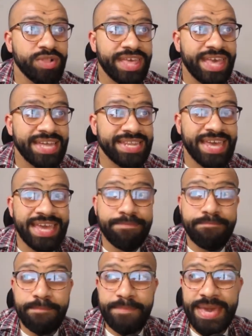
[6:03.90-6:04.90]
get a
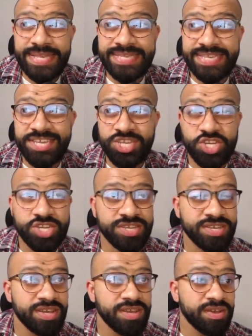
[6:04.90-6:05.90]
message
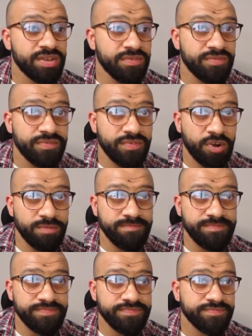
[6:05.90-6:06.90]
from
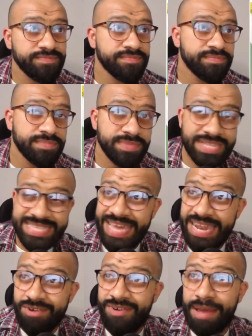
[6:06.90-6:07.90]
the
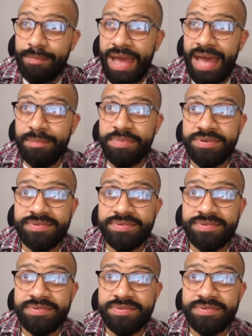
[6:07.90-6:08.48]
Telegram app.